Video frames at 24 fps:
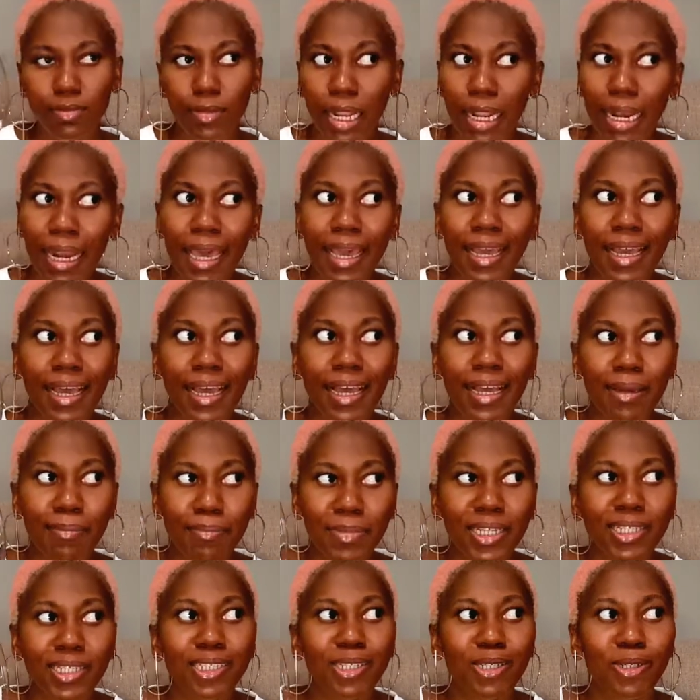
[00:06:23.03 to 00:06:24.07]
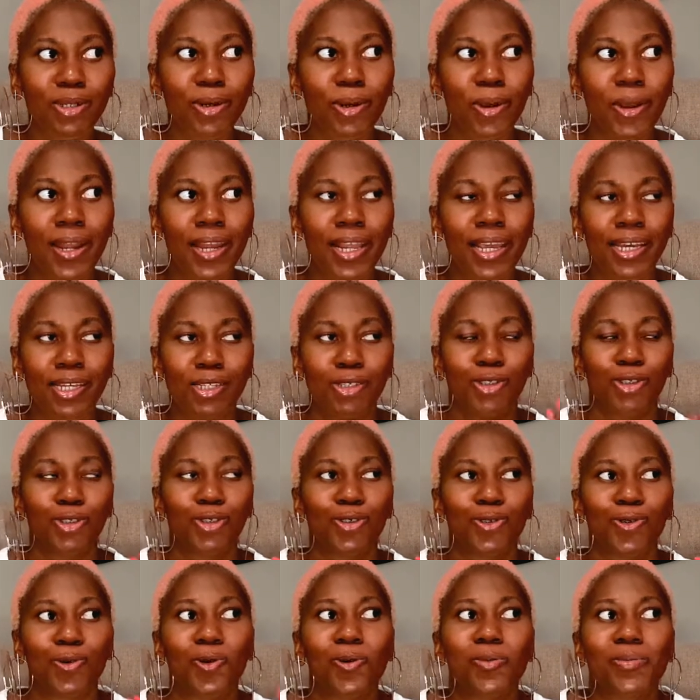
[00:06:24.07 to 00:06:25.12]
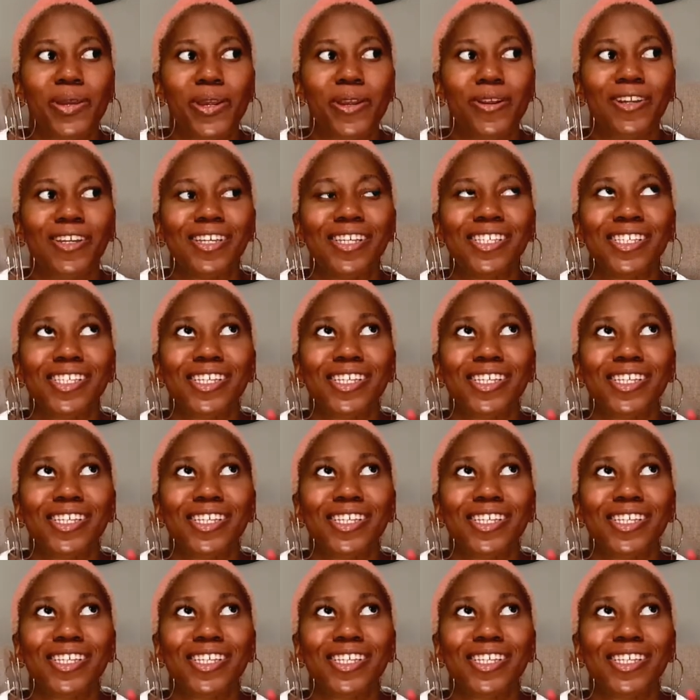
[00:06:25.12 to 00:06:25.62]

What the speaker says: Like I mentioned earlier, strawberries.